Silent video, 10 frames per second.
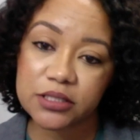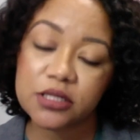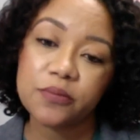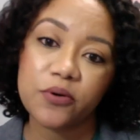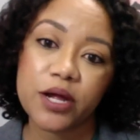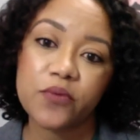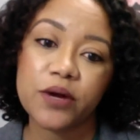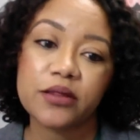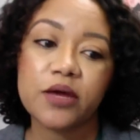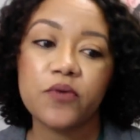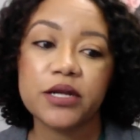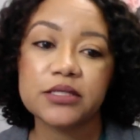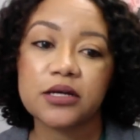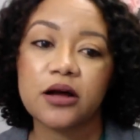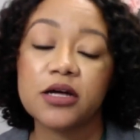the point where they wanted to
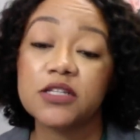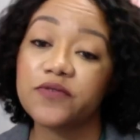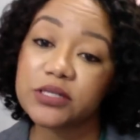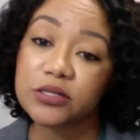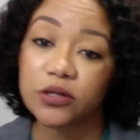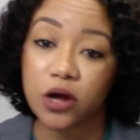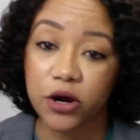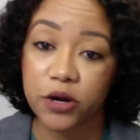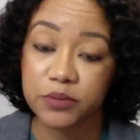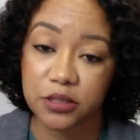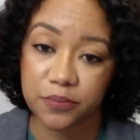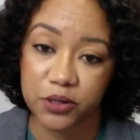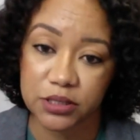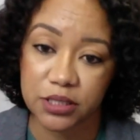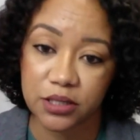cause physical harm to the
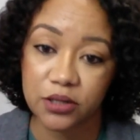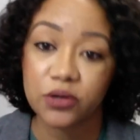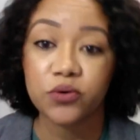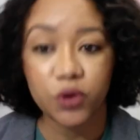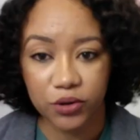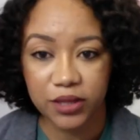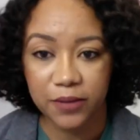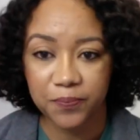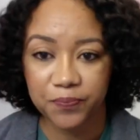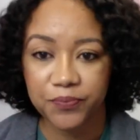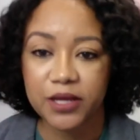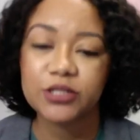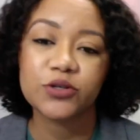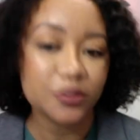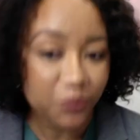person who hurt them.
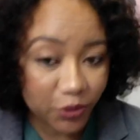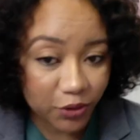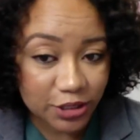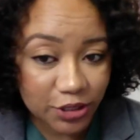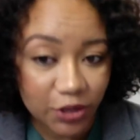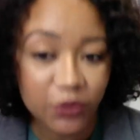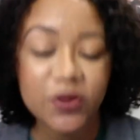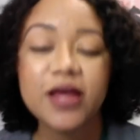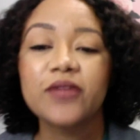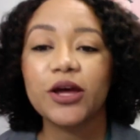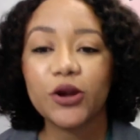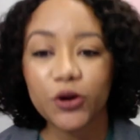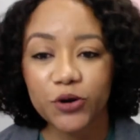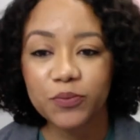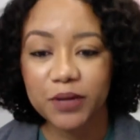So it's important to know that
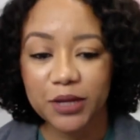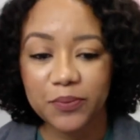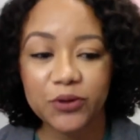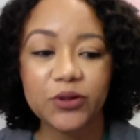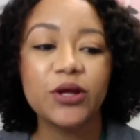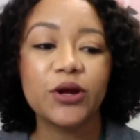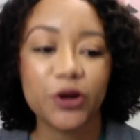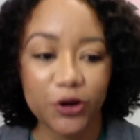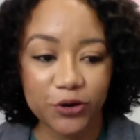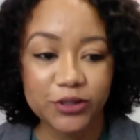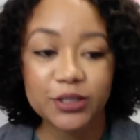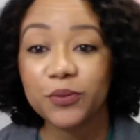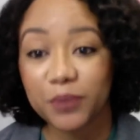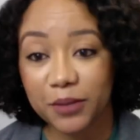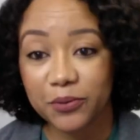hurt people hurt
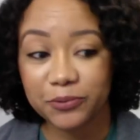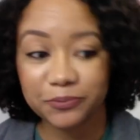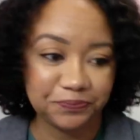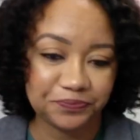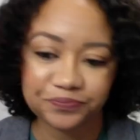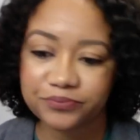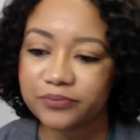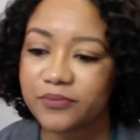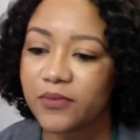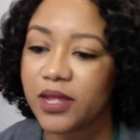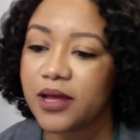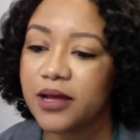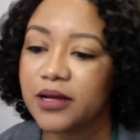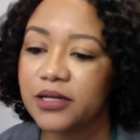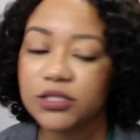people.
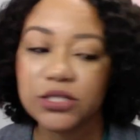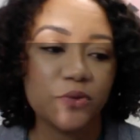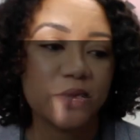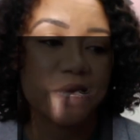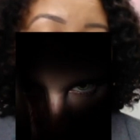So let's